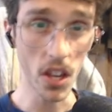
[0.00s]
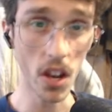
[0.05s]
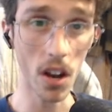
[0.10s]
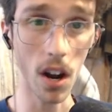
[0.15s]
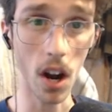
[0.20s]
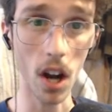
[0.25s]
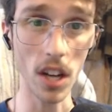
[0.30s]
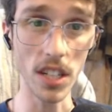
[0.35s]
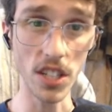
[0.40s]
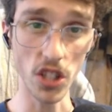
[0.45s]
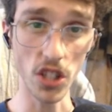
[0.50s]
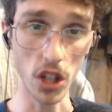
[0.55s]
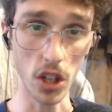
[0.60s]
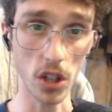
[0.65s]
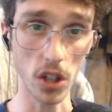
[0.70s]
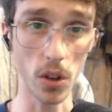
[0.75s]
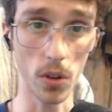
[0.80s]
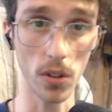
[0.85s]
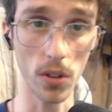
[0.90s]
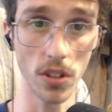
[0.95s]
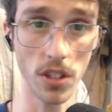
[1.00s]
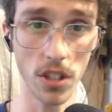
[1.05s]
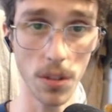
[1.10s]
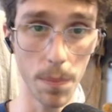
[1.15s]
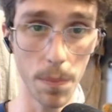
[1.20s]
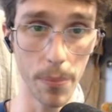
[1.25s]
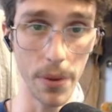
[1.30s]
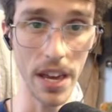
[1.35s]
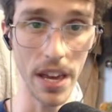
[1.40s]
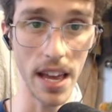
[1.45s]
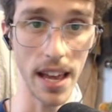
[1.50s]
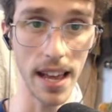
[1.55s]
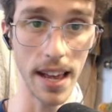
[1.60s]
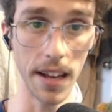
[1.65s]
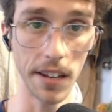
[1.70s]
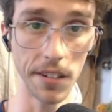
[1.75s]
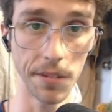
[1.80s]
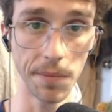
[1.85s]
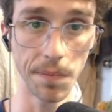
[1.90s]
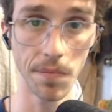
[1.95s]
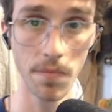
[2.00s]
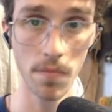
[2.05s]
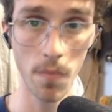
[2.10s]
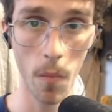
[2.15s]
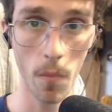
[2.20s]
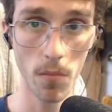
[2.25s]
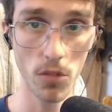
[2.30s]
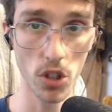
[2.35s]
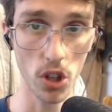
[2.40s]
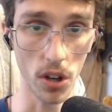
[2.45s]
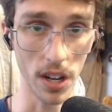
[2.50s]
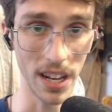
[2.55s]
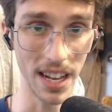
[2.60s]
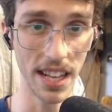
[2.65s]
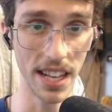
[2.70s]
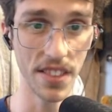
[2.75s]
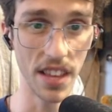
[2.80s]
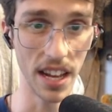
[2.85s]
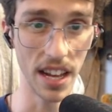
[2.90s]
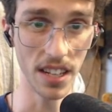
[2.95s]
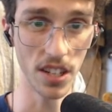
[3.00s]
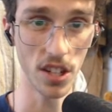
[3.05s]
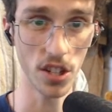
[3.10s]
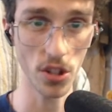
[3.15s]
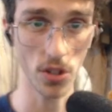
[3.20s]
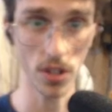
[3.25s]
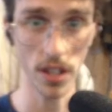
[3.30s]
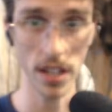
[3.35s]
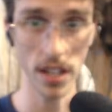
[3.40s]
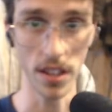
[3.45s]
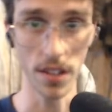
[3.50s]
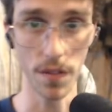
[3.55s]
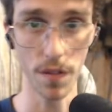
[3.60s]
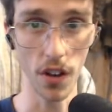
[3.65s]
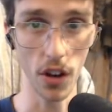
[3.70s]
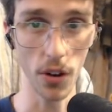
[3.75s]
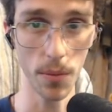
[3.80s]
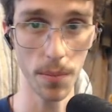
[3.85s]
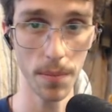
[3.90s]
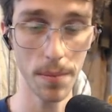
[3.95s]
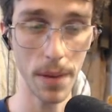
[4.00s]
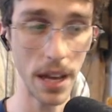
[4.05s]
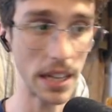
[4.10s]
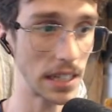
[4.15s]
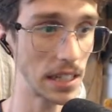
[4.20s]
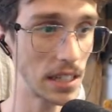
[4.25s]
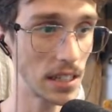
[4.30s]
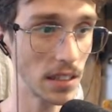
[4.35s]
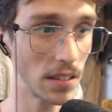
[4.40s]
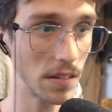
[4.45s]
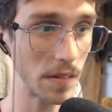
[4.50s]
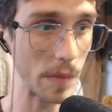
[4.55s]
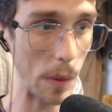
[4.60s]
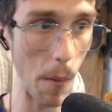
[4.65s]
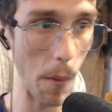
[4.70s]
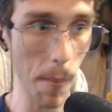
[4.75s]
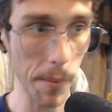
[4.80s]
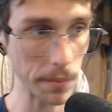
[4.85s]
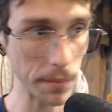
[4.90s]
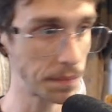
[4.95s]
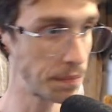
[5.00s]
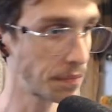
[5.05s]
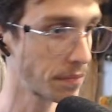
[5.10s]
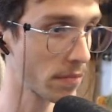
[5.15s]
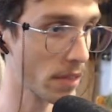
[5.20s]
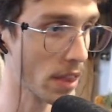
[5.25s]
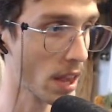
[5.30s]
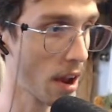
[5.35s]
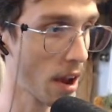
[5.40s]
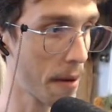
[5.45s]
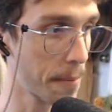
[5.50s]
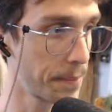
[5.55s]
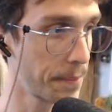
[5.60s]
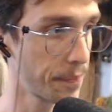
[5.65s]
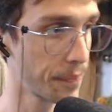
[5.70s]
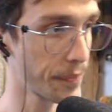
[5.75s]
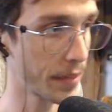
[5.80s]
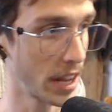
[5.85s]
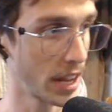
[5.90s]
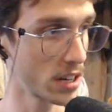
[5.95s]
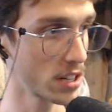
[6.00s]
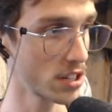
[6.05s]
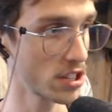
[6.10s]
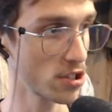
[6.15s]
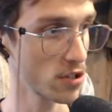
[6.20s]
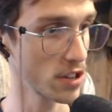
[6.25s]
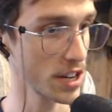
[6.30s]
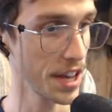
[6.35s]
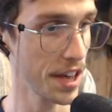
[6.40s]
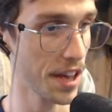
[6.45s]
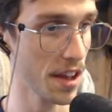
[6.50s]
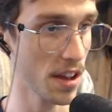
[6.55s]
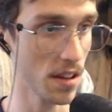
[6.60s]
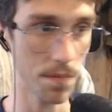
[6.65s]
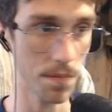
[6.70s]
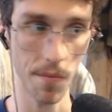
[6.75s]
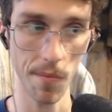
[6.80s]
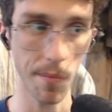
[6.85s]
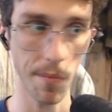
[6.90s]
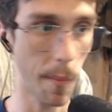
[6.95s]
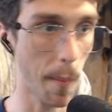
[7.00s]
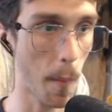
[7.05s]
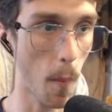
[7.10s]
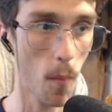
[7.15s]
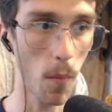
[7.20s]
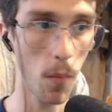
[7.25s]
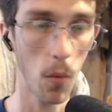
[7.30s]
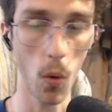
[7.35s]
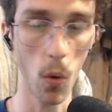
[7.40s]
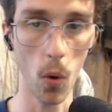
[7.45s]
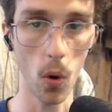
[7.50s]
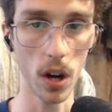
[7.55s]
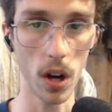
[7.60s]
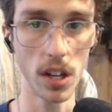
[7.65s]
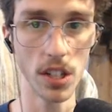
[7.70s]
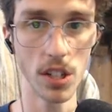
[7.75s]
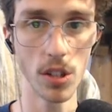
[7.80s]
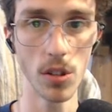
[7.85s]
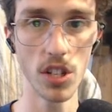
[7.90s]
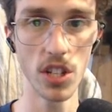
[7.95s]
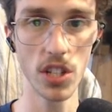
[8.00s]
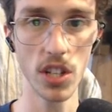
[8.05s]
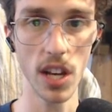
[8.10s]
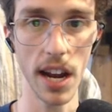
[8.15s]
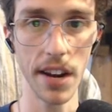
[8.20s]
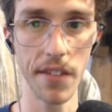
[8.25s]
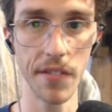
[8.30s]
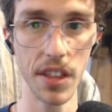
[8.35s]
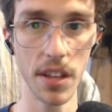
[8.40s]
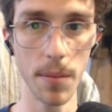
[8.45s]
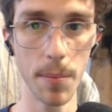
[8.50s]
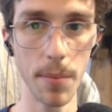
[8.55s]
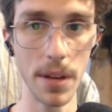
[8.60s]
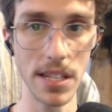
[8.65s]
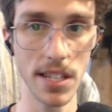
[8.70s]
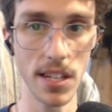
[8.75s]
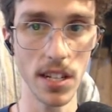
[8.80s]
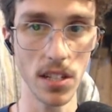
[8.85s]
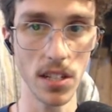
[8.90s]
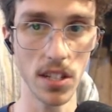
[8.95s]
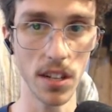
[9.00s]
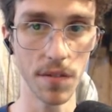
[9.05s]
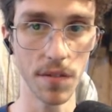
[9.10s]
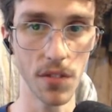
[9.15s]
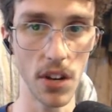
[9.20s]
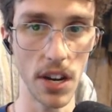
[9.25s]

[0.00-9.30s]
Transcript: Is your goal to be sort of in the industry, in the filmmaking industry, or are you just kind of in the business of